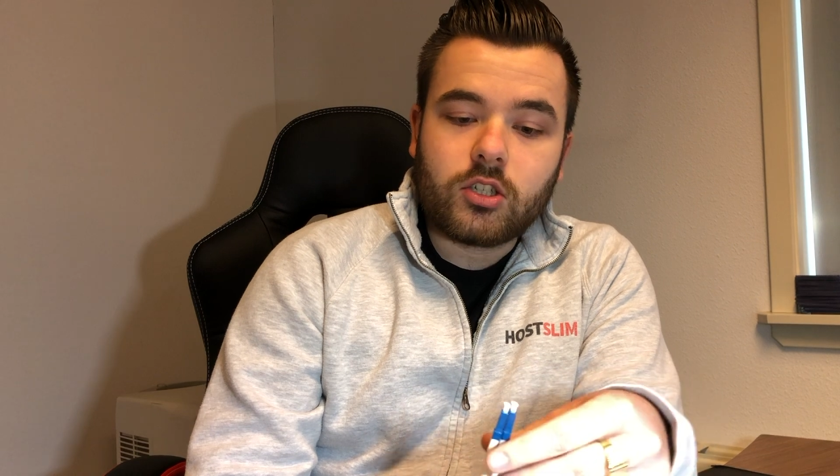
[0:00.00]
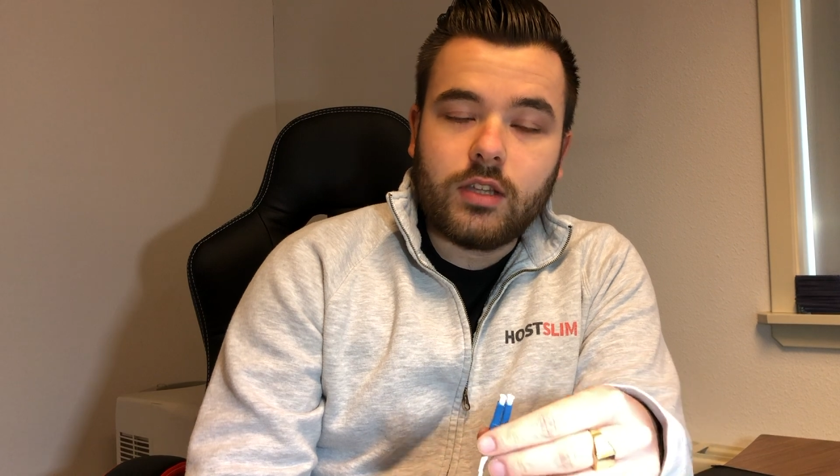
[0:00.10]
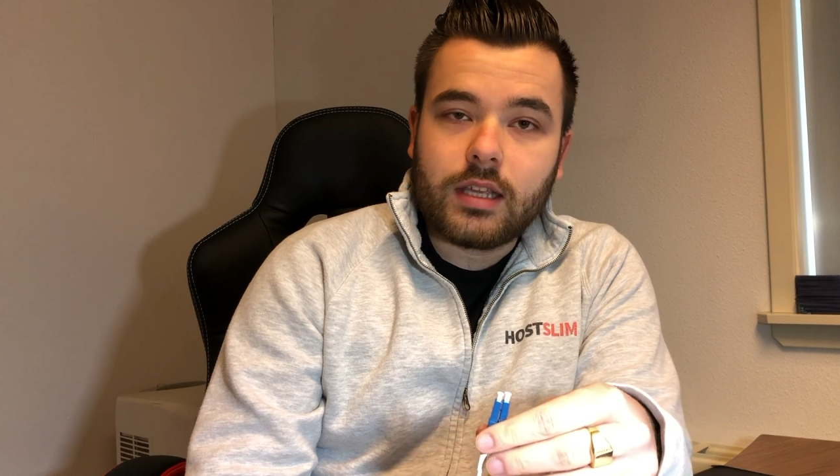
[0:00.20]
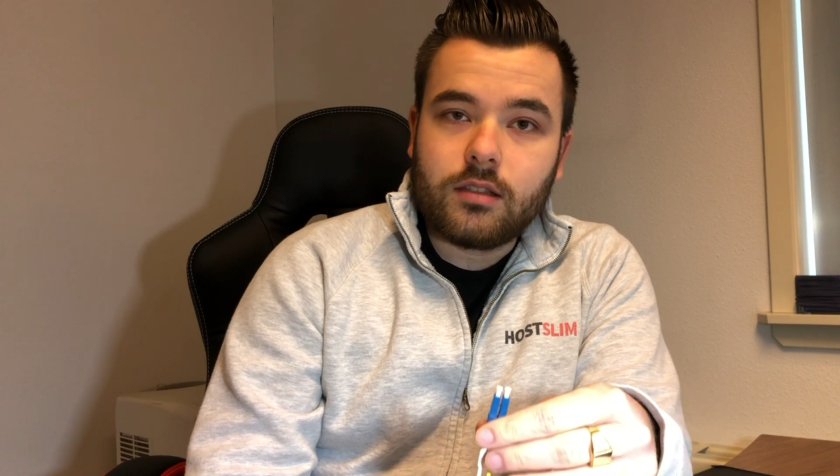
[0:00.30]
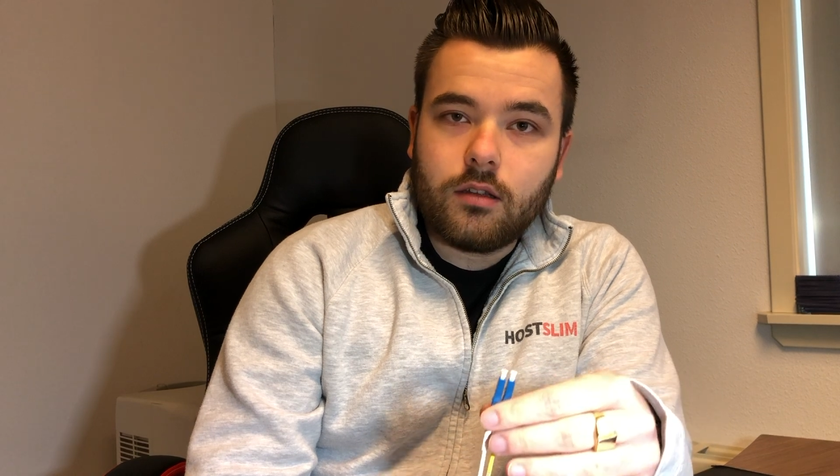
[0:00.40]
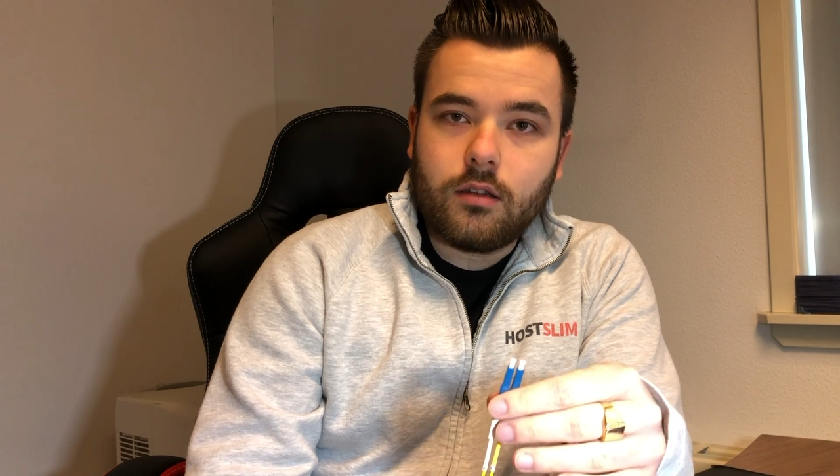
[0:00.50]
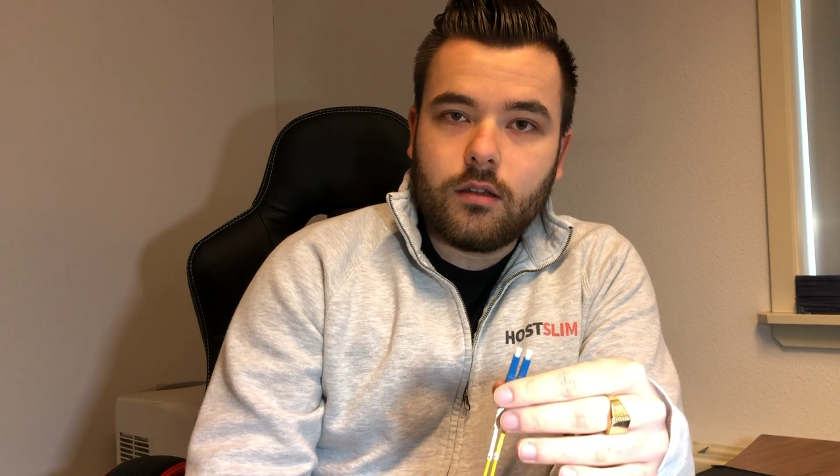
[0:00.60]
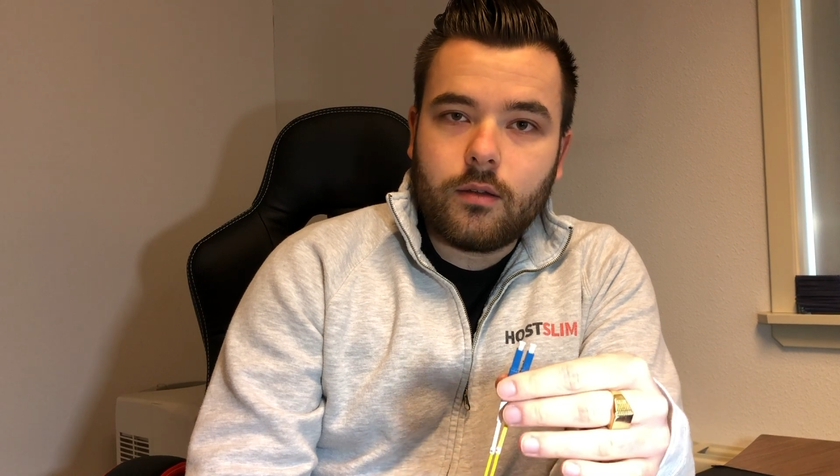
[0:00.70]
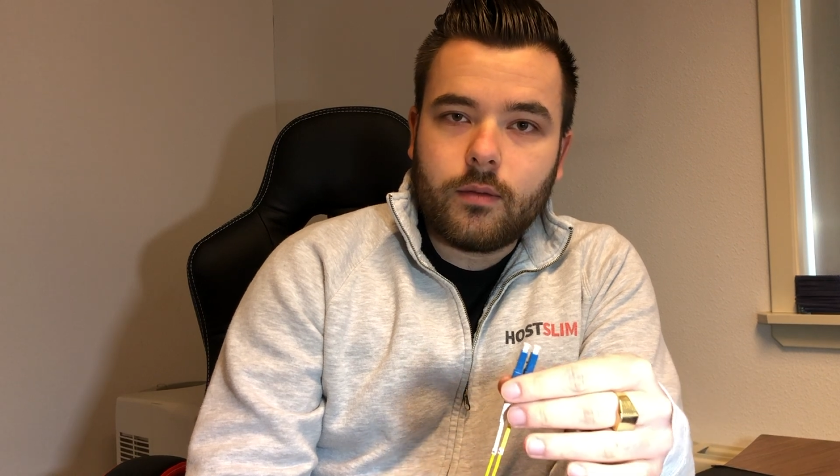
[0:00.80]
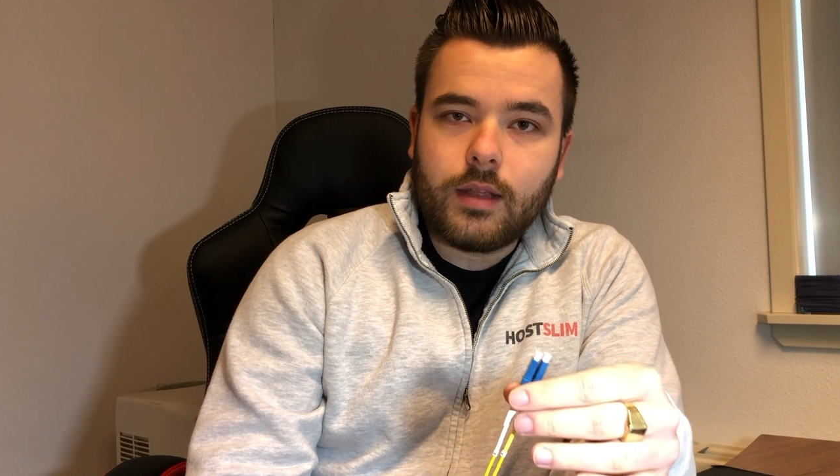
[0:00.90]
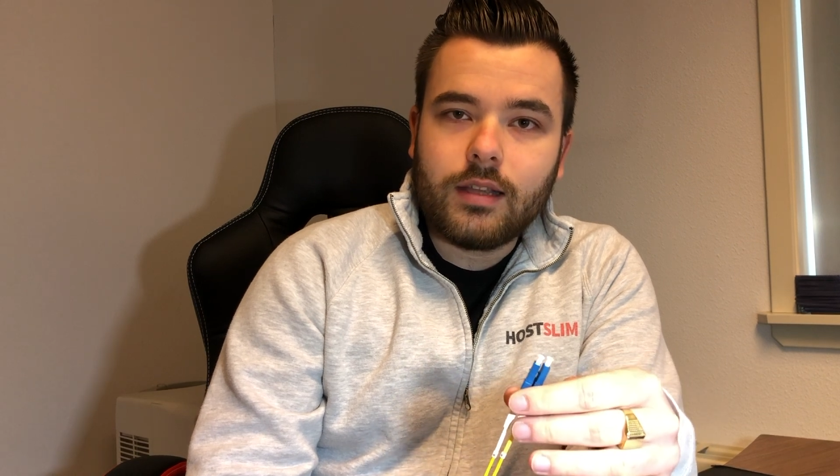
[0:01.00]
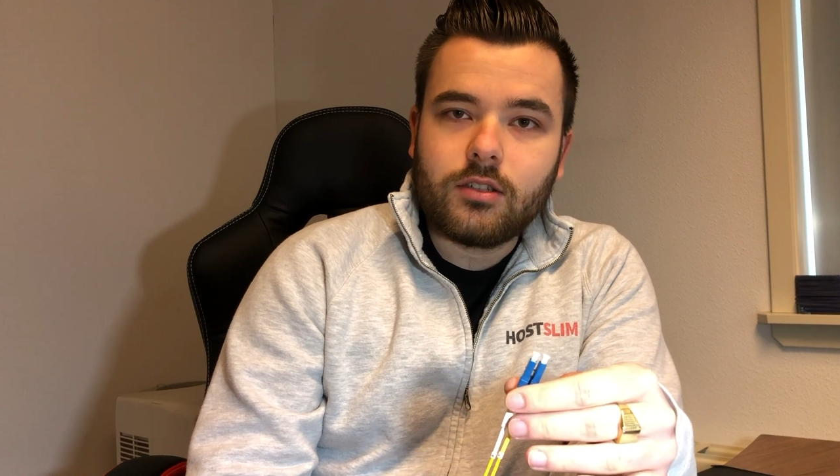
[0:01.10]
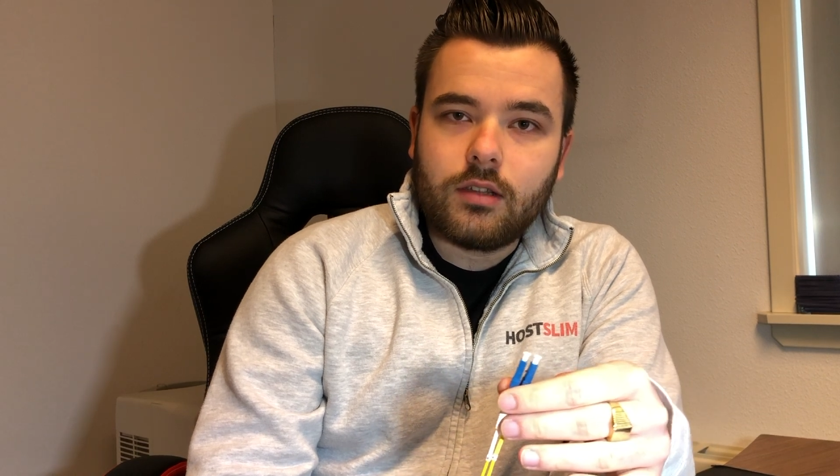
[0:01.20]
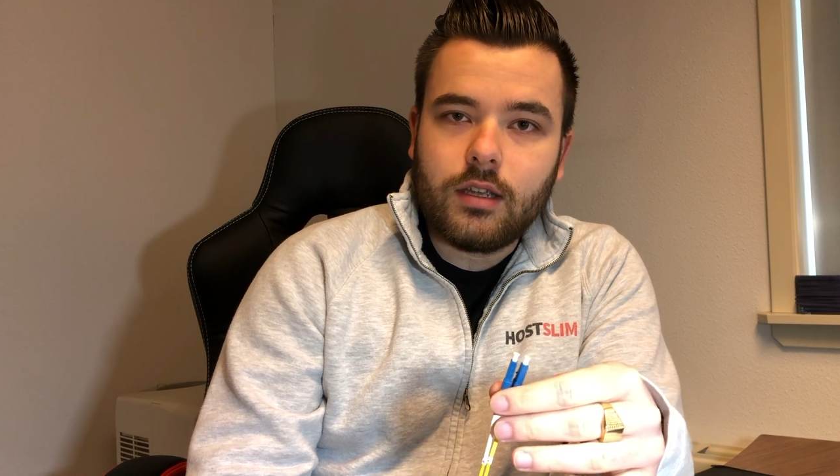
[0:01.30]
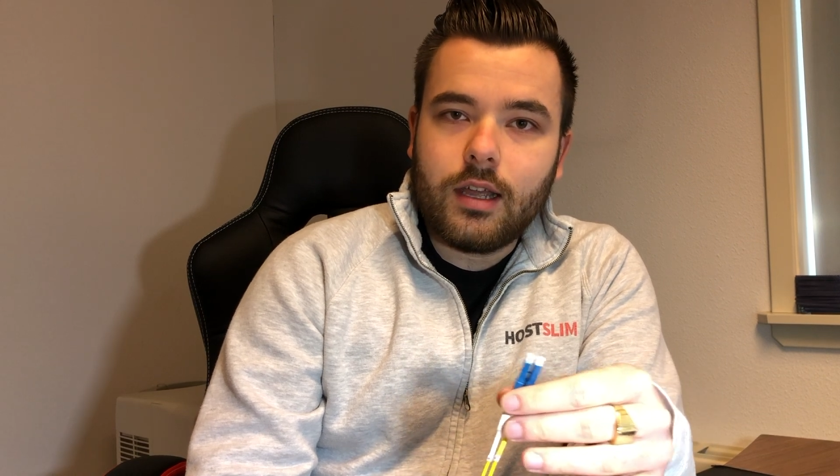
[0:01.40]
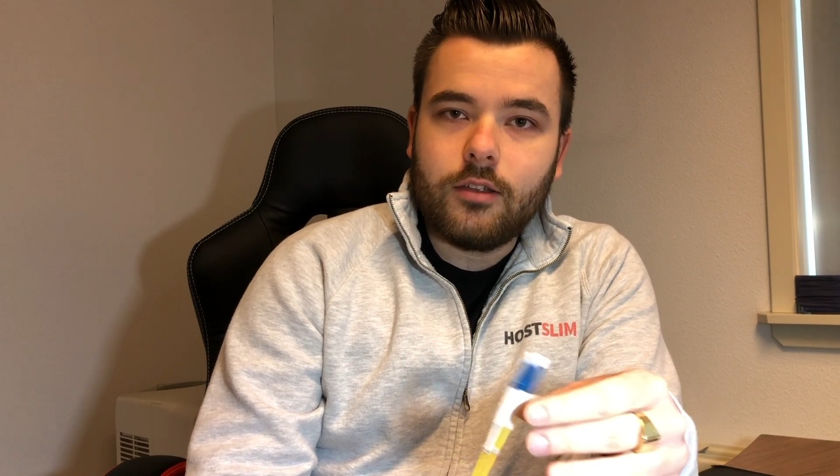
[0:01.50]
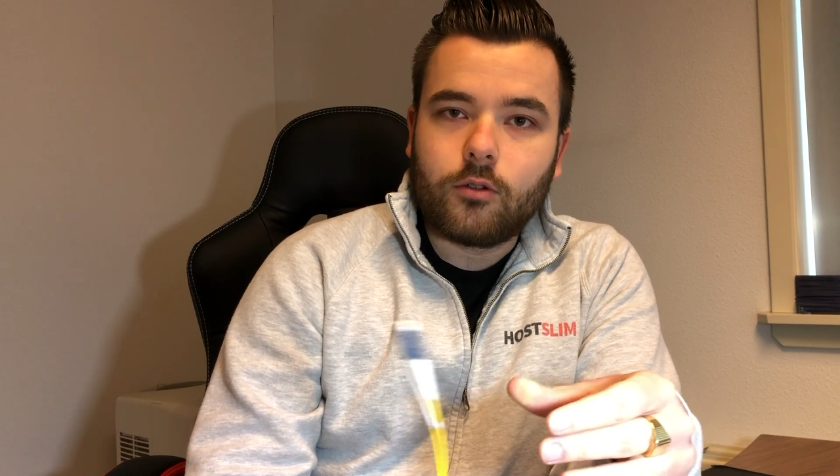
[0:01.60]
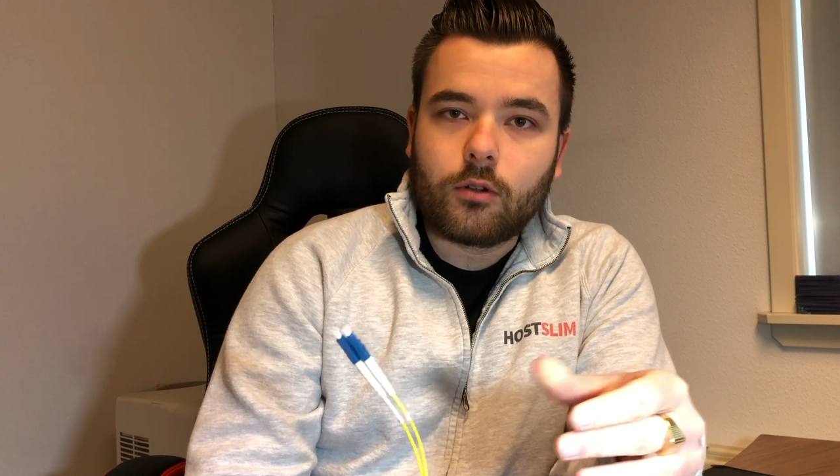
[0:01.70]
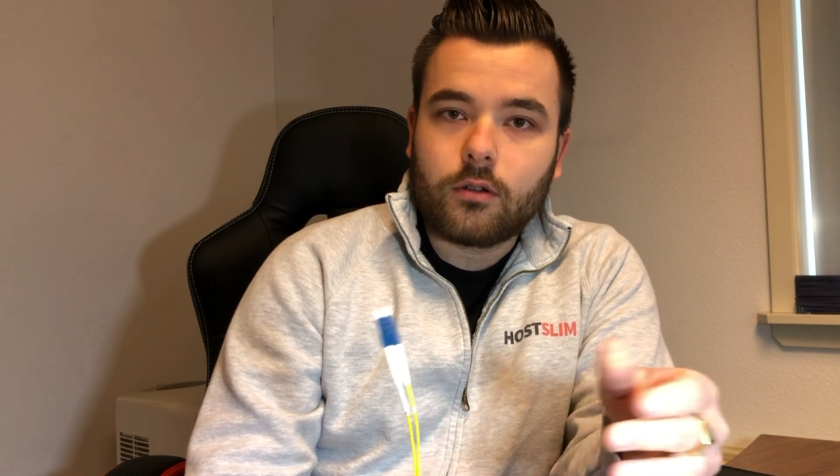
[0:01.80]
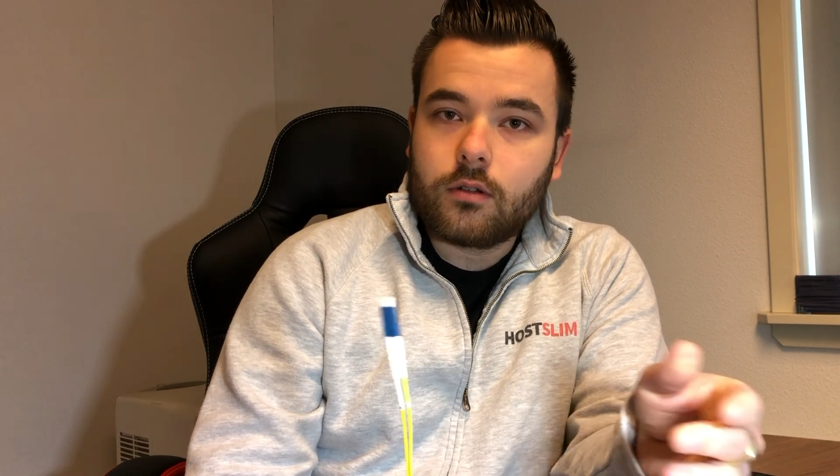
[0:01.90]
density in
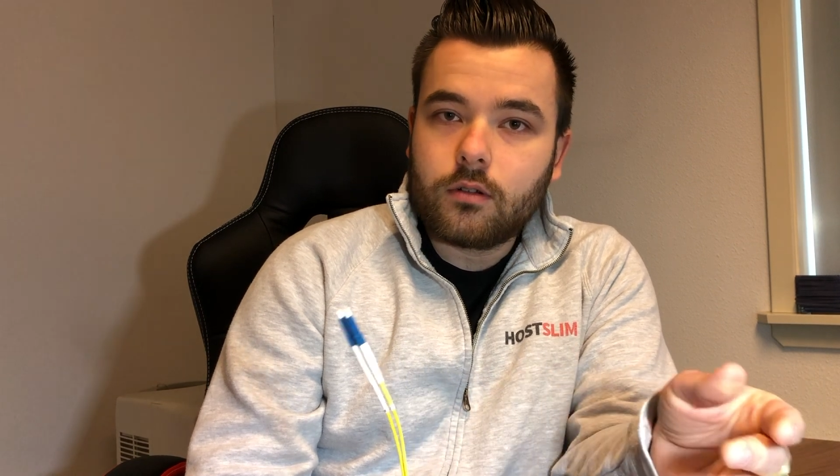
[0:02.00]
your